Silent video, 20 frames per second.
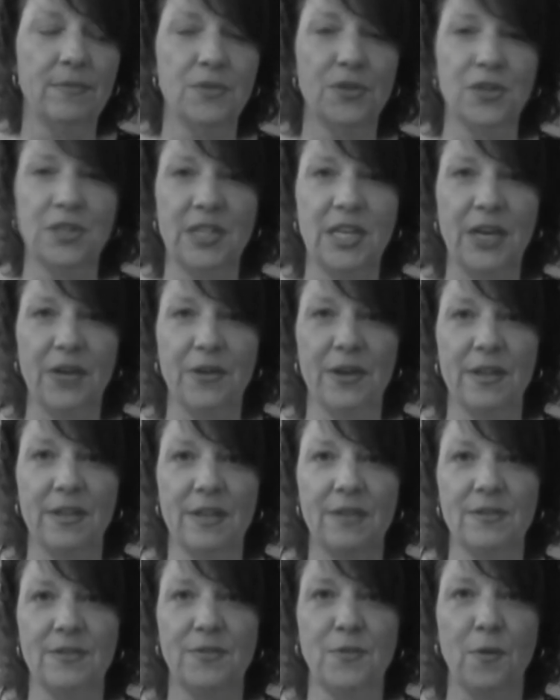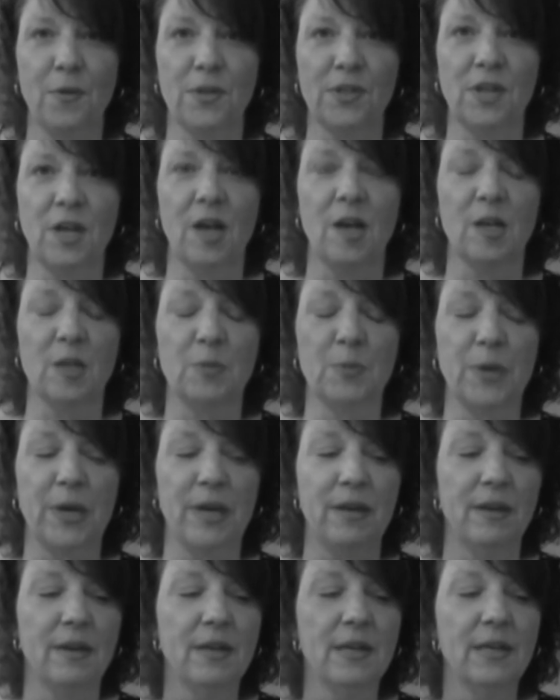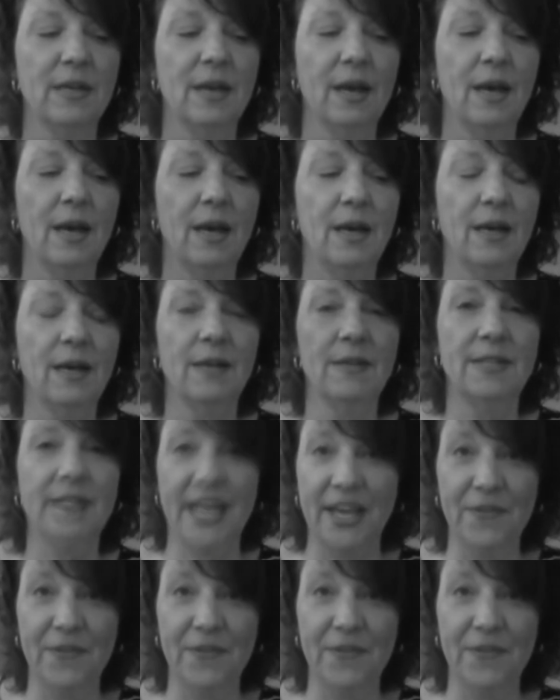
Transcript: just hearing those 4 songs, but Dan